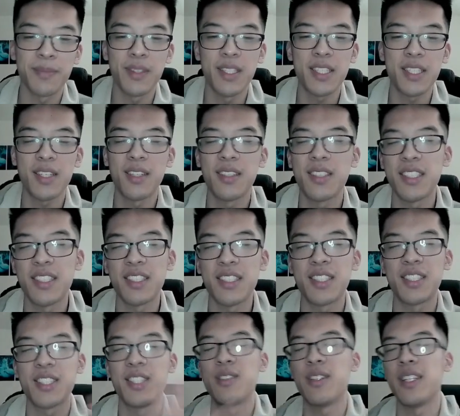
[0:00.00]
This card is just
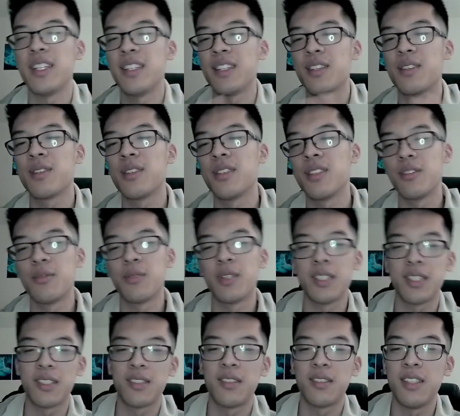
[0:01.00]
so integral in
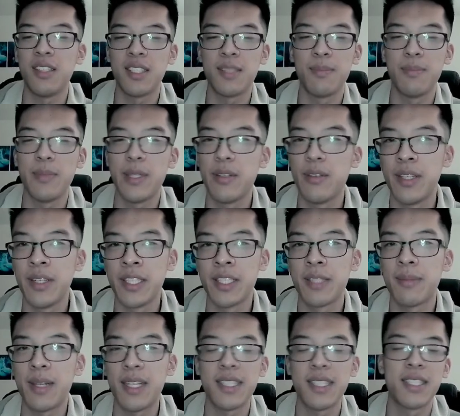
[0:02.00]
what this mid-range
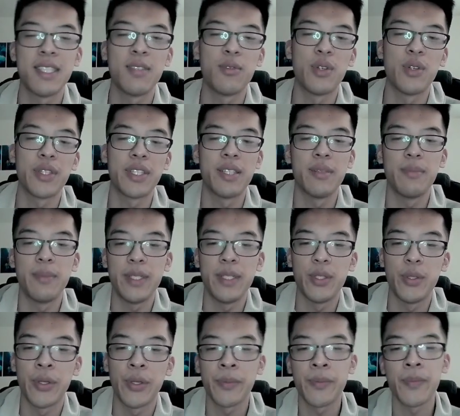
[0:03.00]
Demacia wants to be
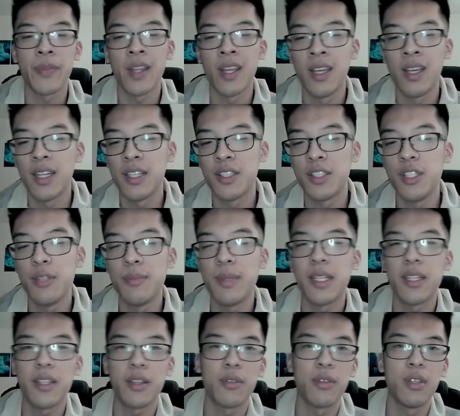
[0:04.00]
doing. A
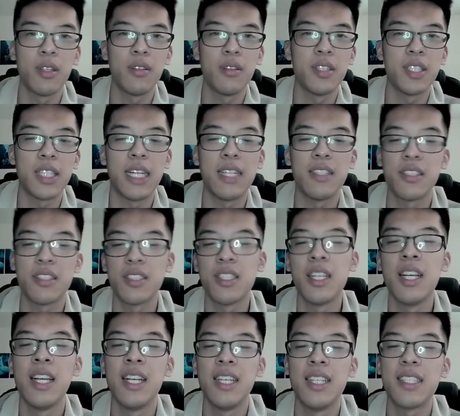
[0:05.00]
2-mana 3/3 challenger,
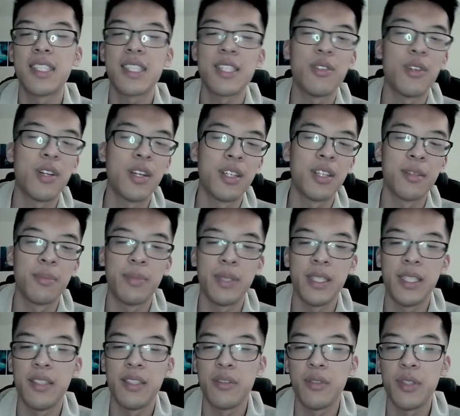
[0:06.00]
it's so hard to
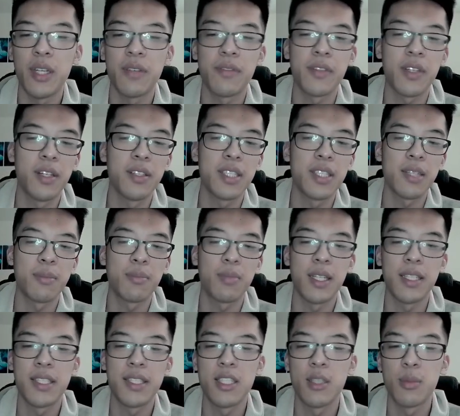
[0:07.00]
beat. You have cards like
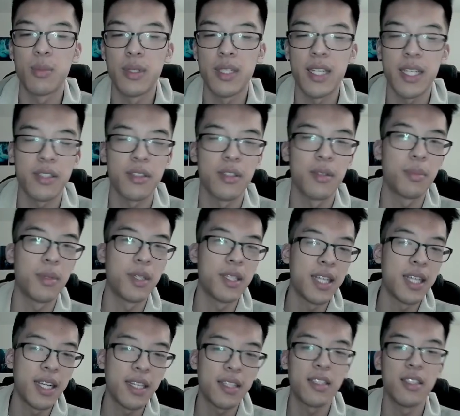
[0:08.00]
Bright Sail Protector to
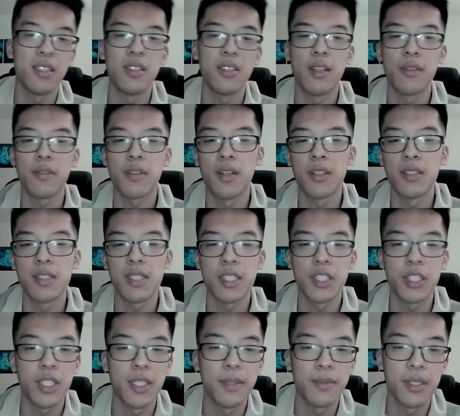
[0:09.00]
protect it. You have cards like
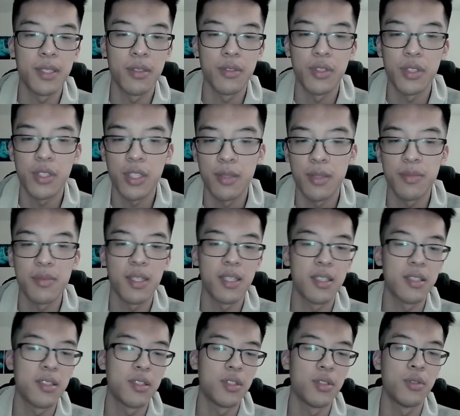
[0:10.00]
Shapestone Sharpsight
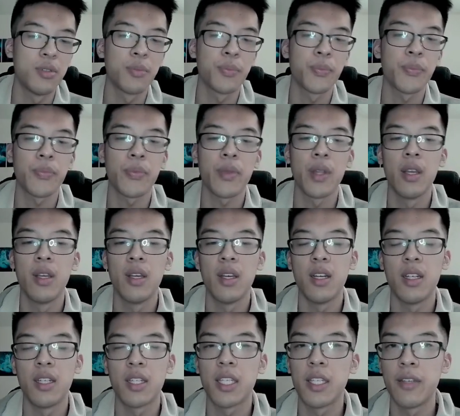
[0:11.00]
to
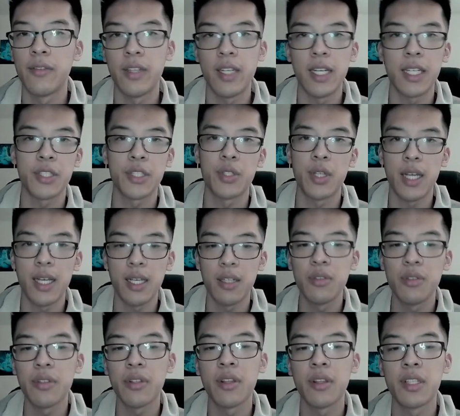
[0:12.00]
give it extra
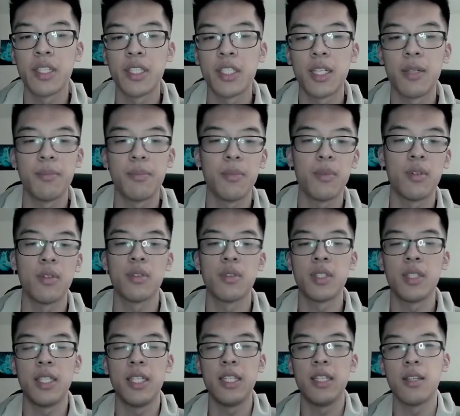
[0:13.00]
health to chump or
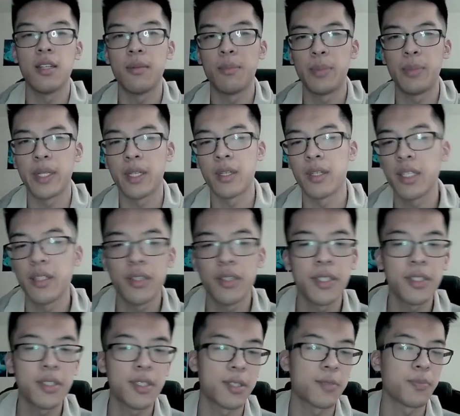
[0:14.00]
to eat up bigger
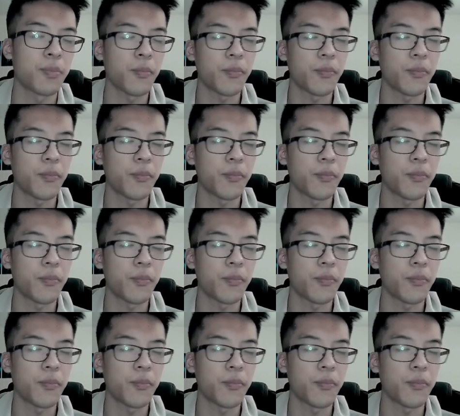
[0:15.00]
units.